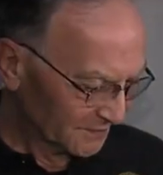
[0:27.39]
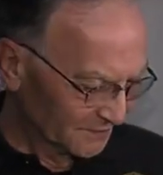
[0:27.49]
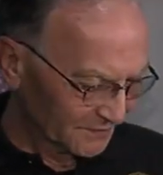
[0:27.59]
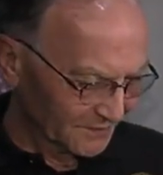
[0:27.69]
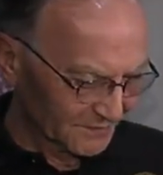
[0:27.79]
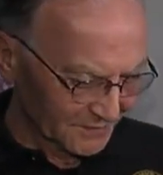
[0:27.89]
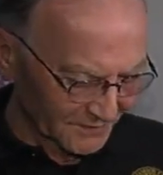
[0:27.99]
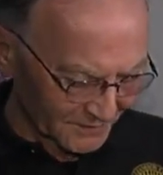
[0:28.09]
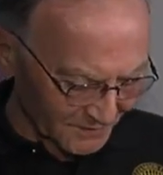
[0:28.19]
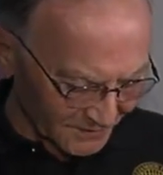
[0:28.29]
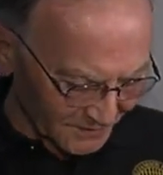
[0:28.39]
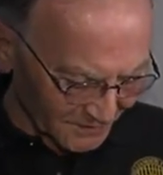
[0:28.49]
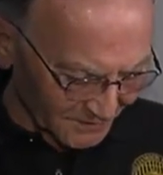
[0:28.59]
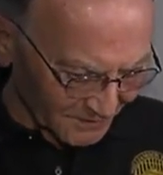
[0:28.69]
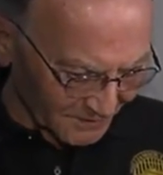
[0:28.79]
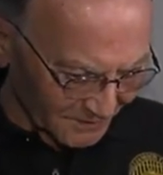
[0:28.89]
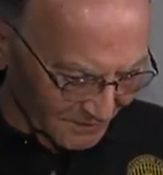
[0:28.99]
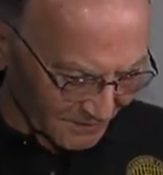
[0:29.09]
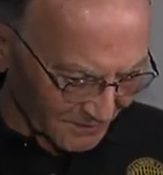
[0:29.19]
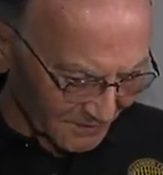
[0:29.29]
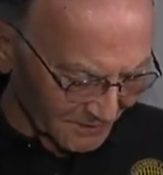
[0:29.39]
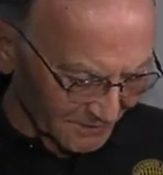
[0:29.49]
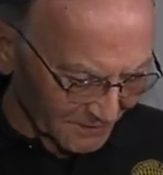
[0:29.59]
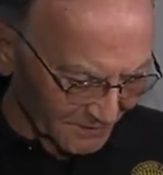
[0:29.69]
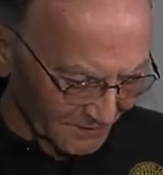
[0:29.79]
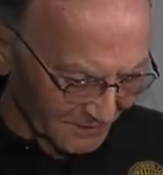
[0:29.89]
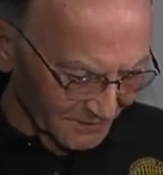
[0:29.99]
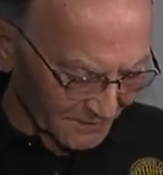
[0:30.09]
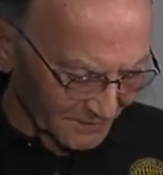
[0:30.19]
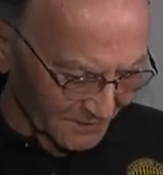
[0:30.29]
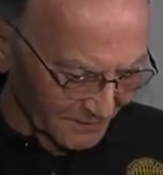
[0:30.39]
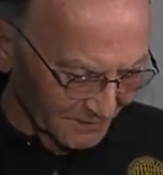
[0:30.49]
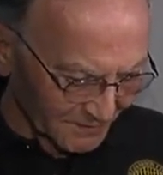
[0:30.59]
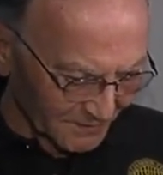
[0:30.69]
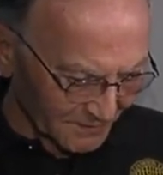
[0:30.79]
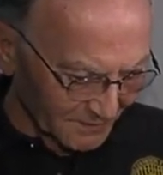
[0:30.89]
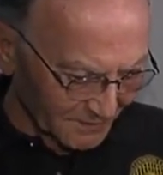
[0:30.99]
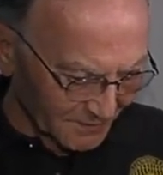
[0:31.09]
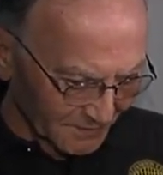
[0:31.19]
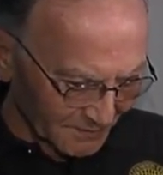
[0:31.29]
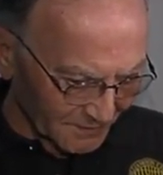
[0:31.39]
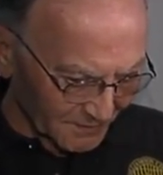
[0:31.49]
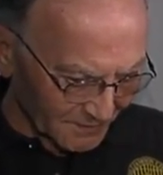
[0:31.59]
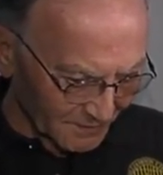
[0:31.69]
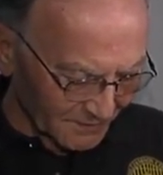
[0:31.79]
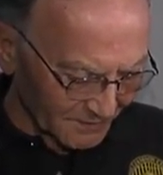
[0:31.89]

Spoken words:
This person isn't speaking.